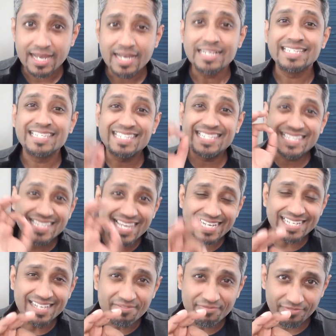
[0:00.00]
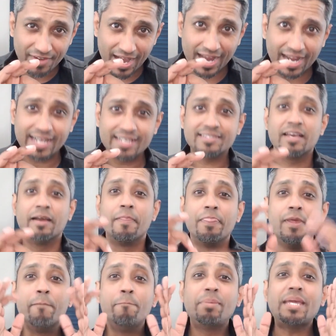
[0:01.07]
signifies
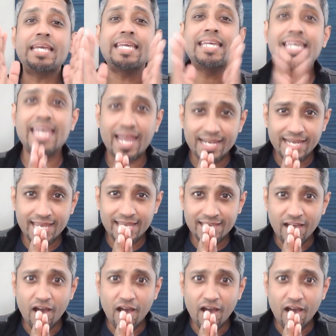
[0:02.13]
the beginning